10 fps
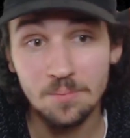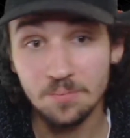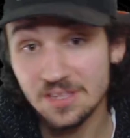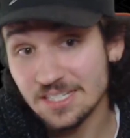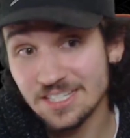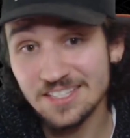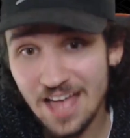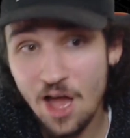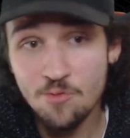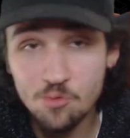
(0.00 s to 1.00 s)
But this is
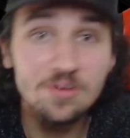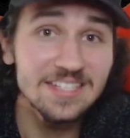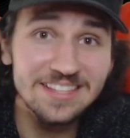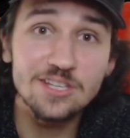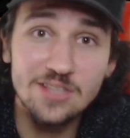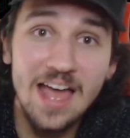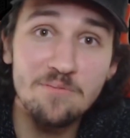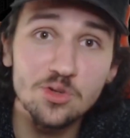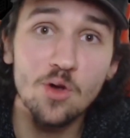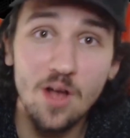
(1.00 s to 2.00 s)
the reason this deck, I'm
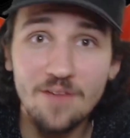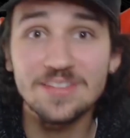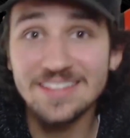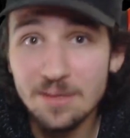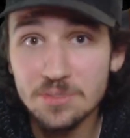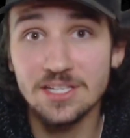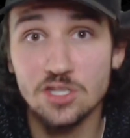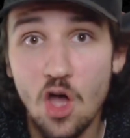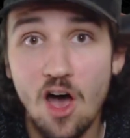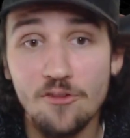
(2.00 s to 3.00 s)
showing off this deck, because it's
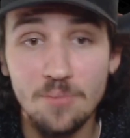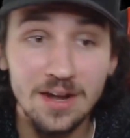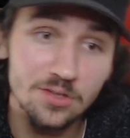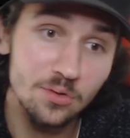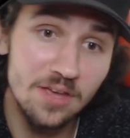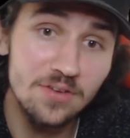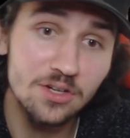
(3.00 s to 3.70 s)
off meta. So give it a